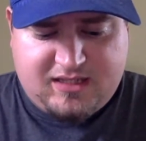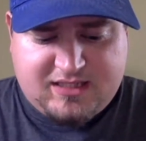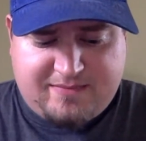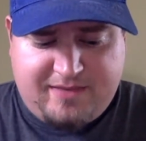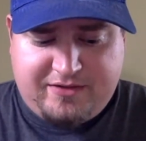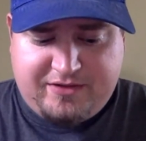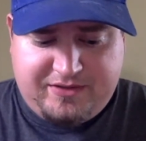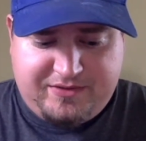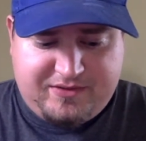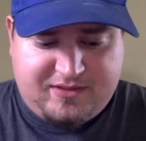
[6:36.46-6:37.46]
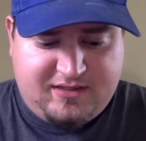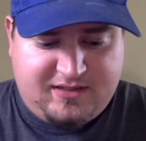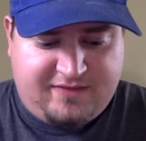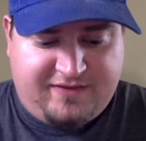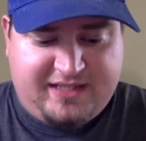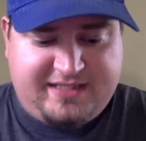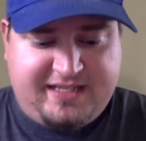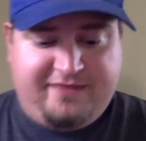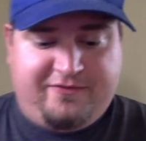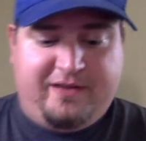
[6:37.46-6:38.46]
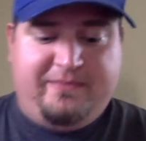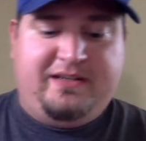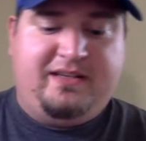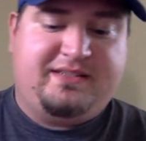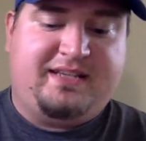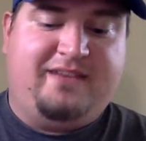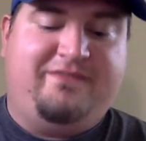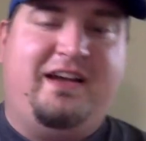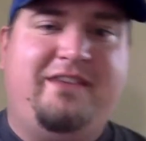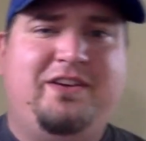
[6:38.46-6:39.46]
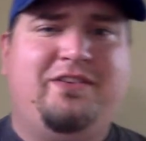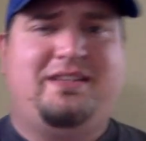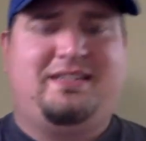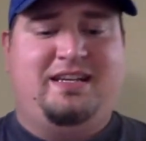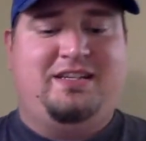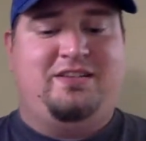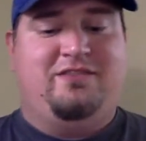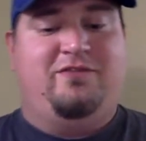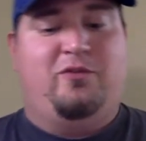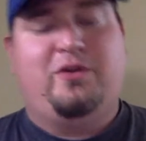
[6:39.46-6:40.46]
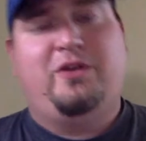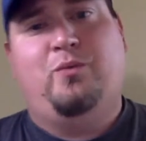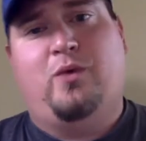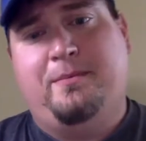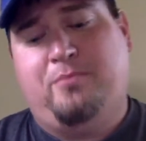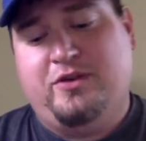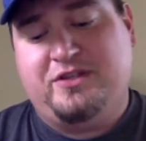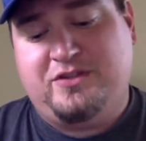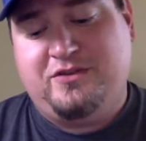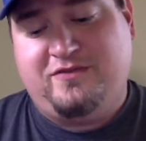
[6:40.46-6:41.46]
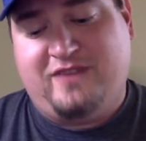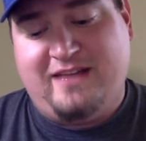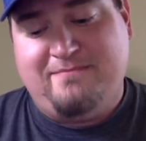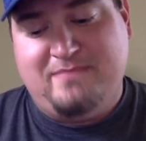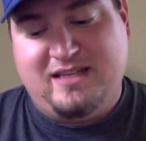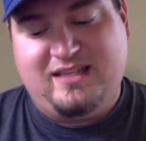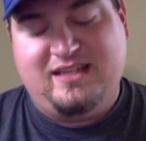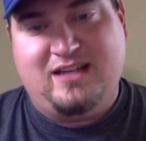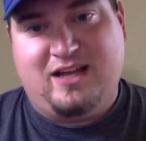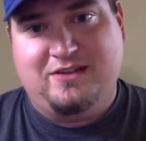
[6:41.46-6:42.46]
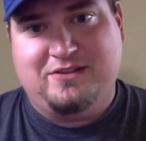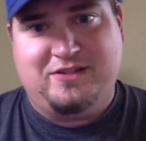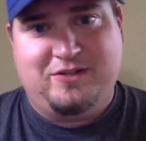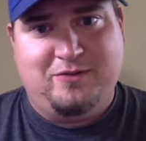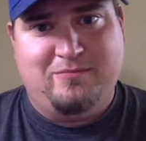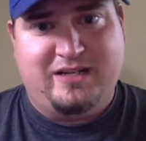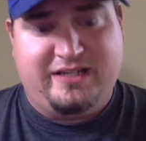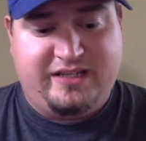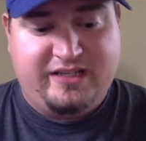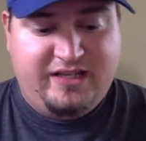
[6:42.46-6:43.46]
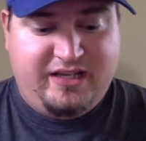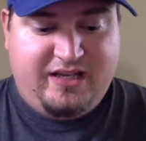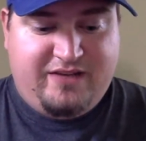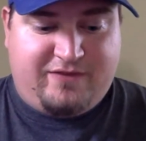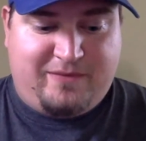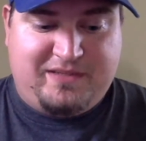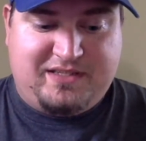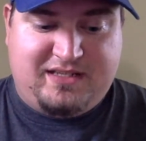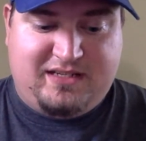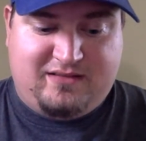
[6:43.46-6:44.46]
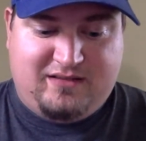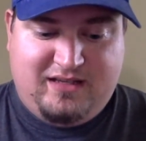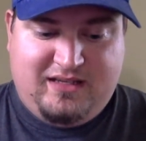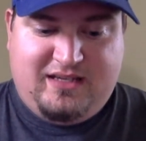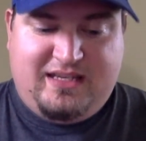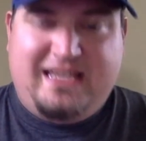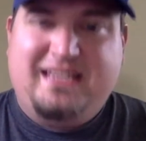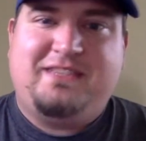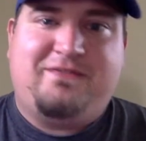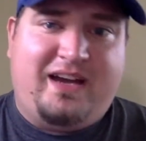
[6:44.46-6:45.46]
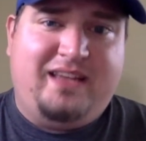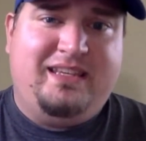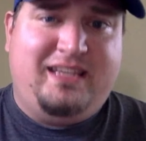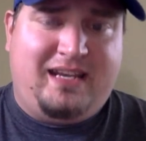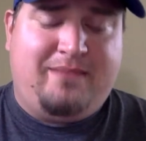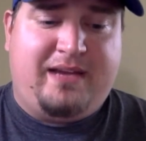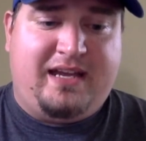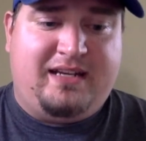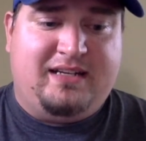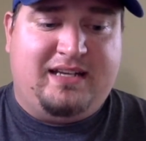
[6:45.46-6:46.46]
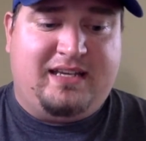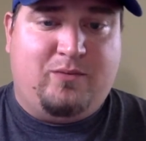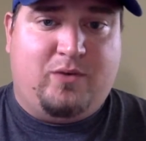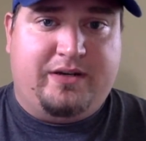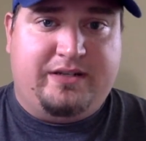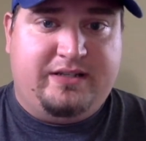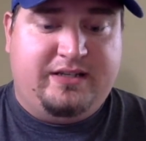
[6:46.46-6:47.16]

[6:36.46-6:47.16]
Some other news. Devontae Freeman signed a 5-year extension, $41.25 million in new money from this deal. He is finally getting paid like he wanted.